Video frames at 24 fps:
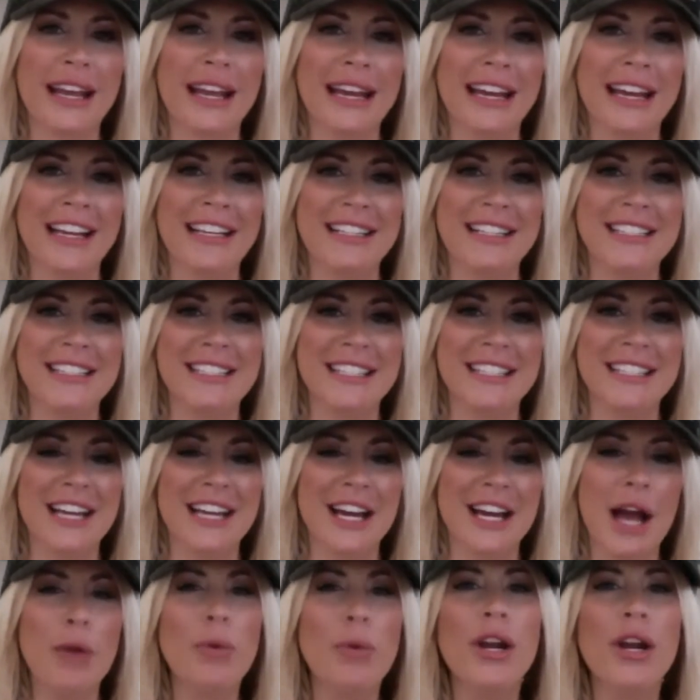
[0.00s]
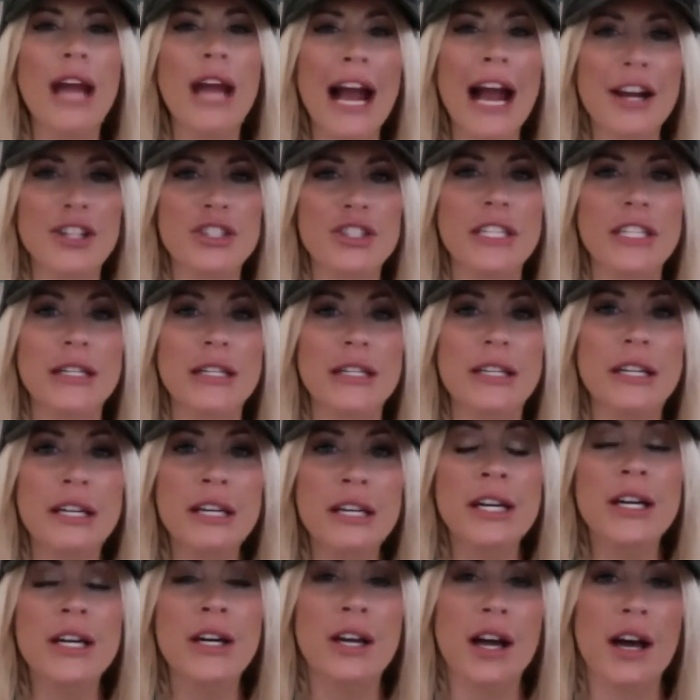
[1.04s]
And I wrote actually
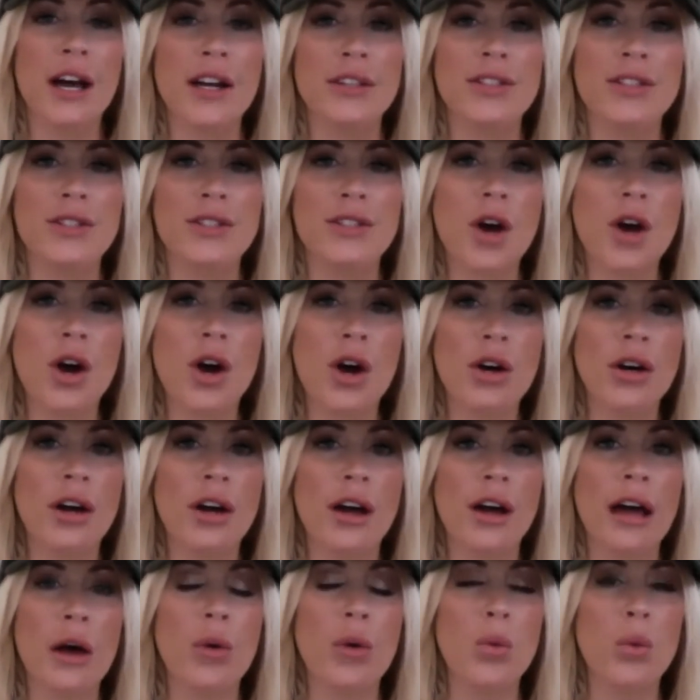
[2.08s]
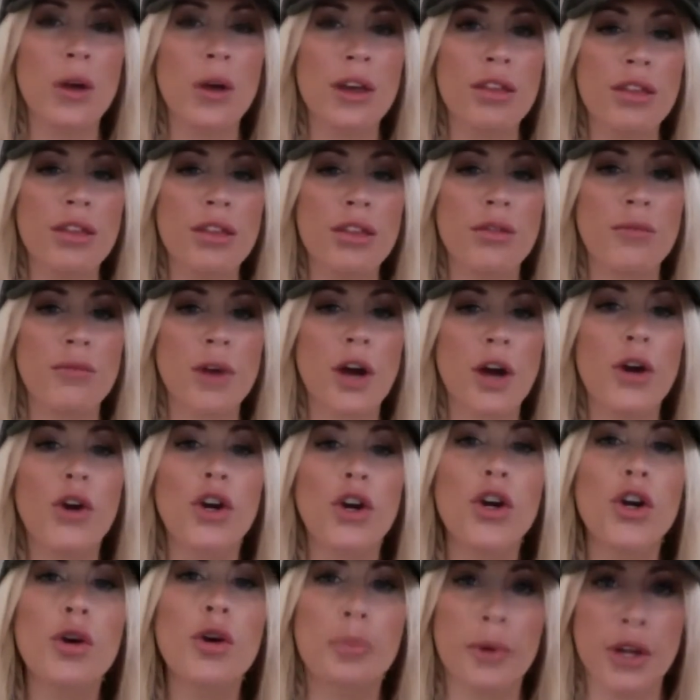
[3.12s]
a song with
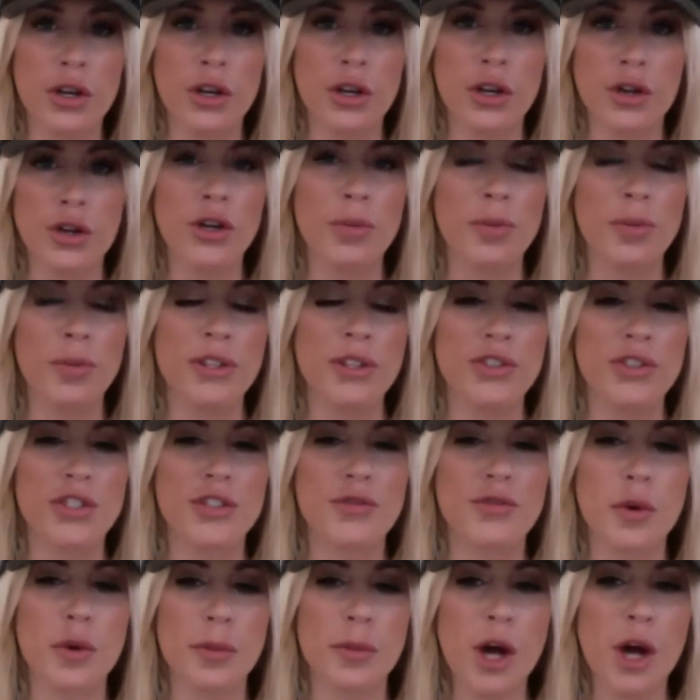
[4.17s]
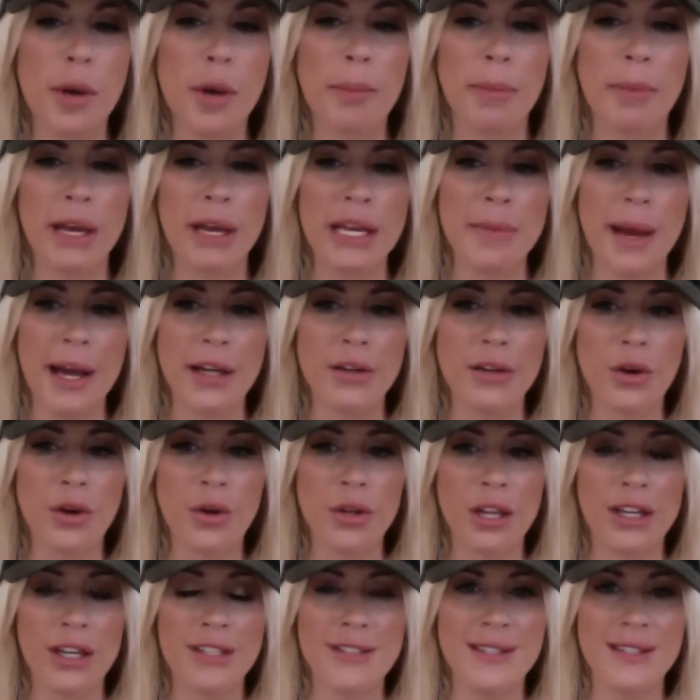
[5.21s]
a new group that's just formed called Muddy
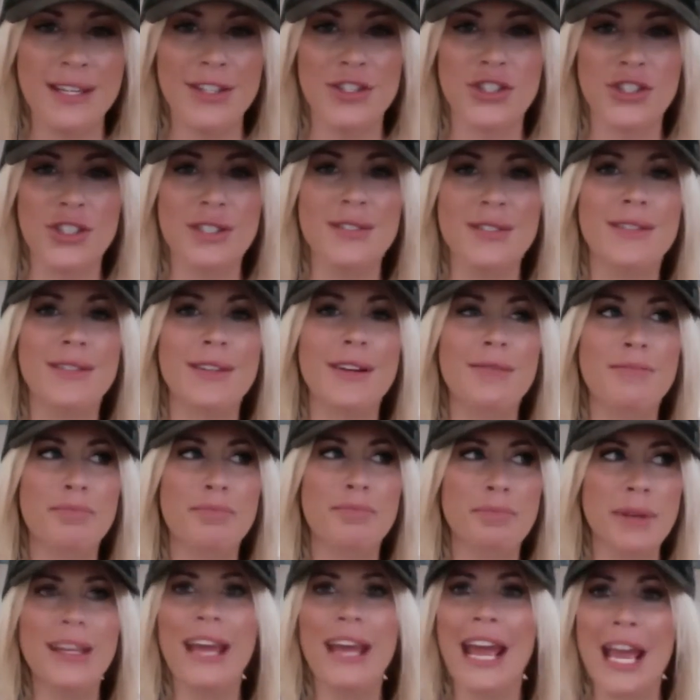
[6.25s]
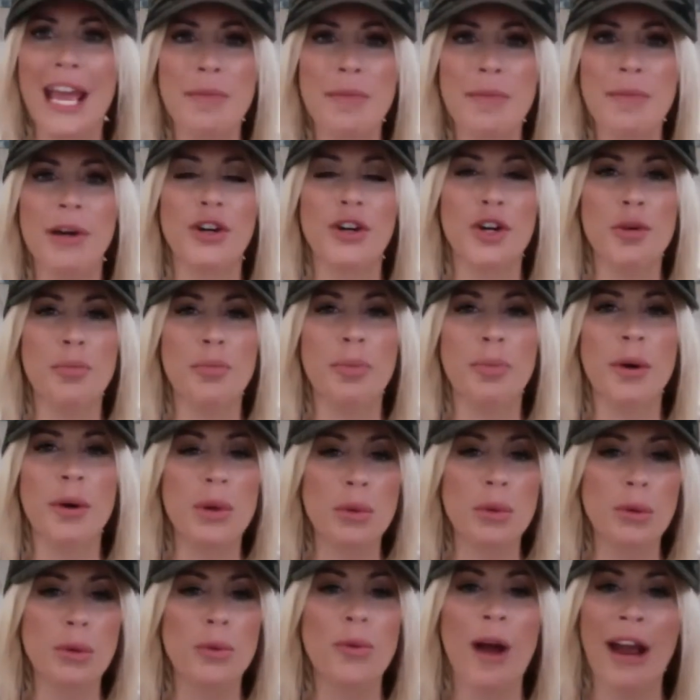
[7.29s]
Magnolias. They just became a group, but
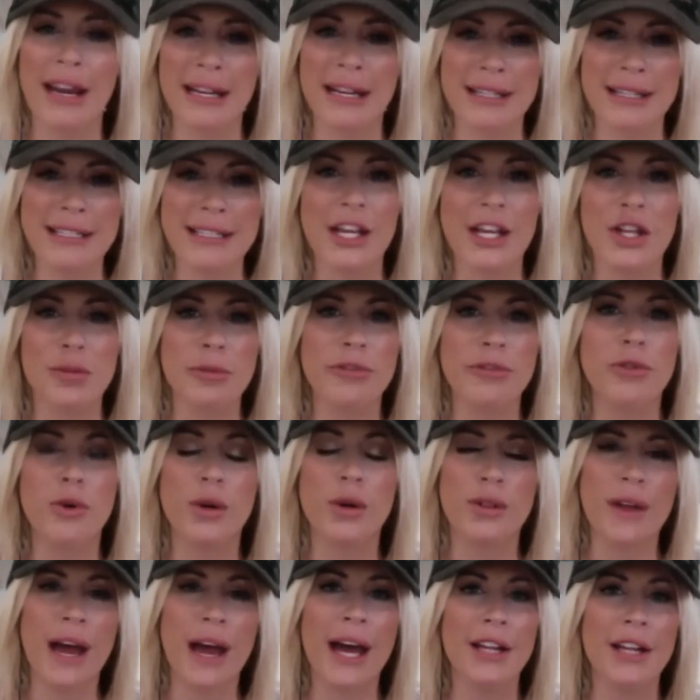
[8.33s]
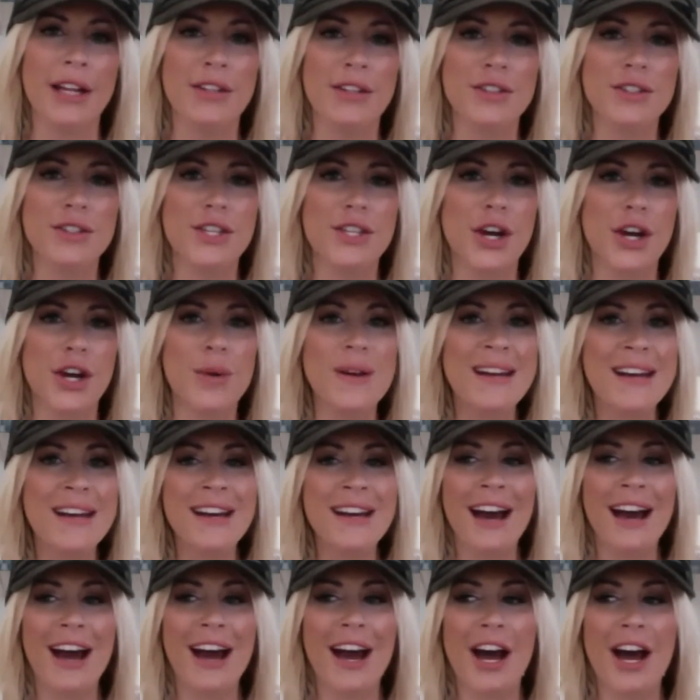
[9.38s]
we were writing together before that, and so
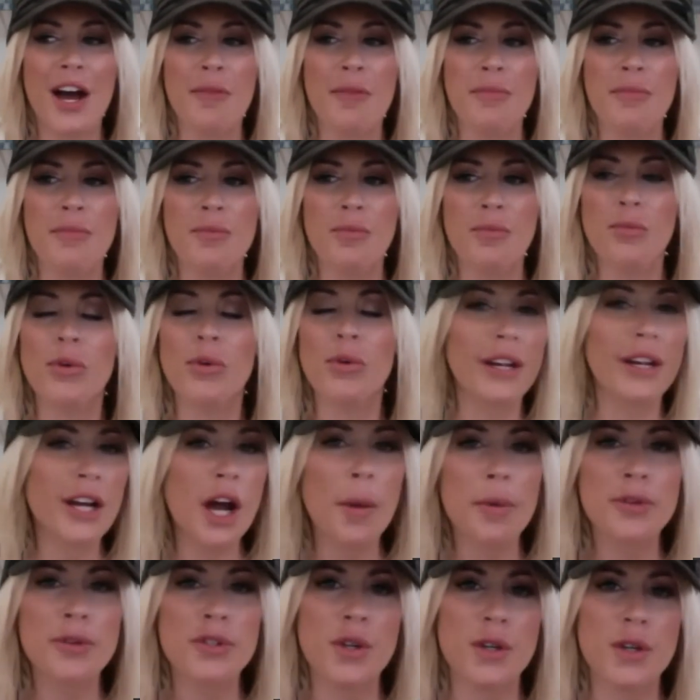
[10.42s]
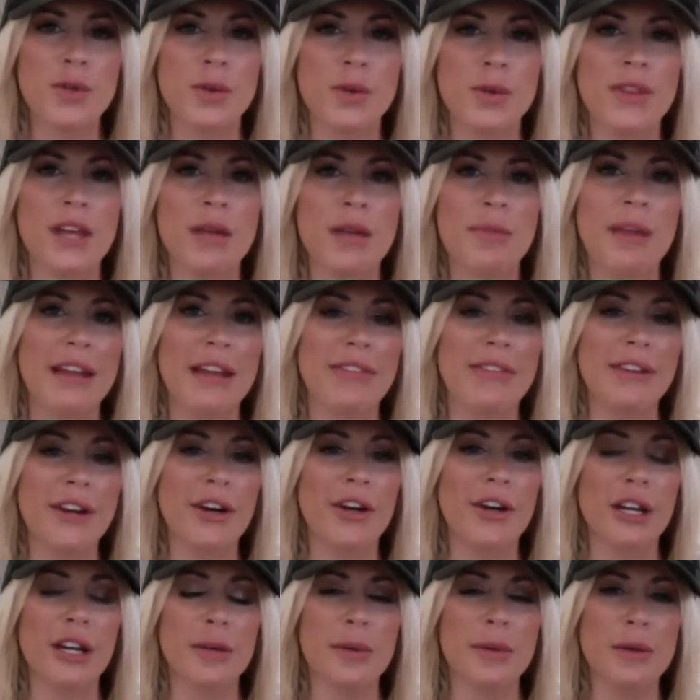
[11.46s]
written a couple songs with them that I think
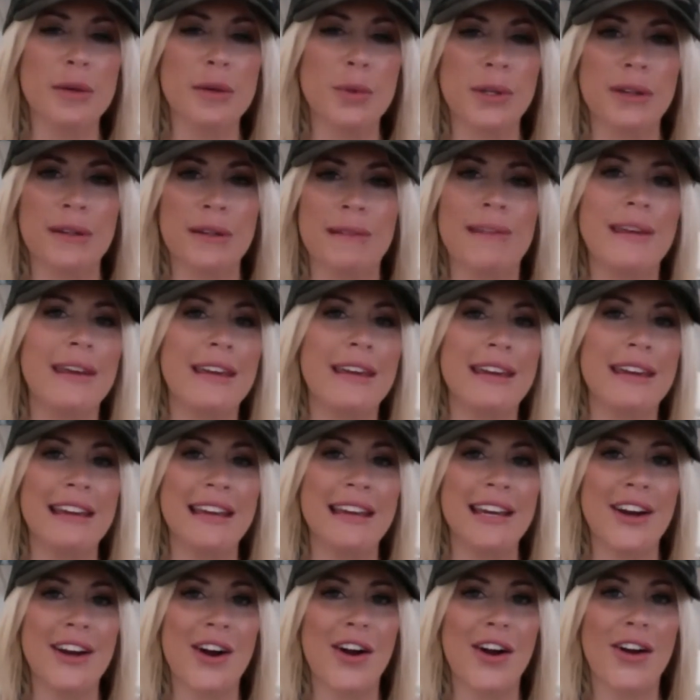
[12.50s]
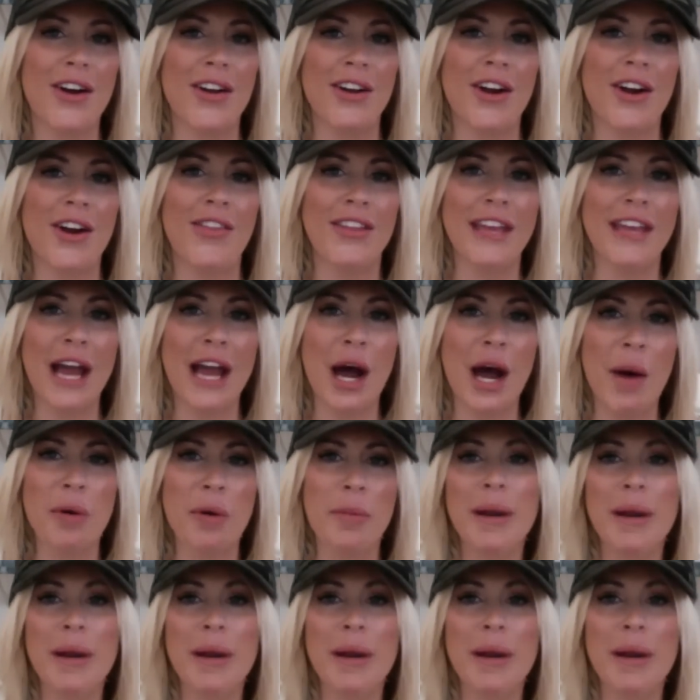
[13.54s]
are going to be really key on the album.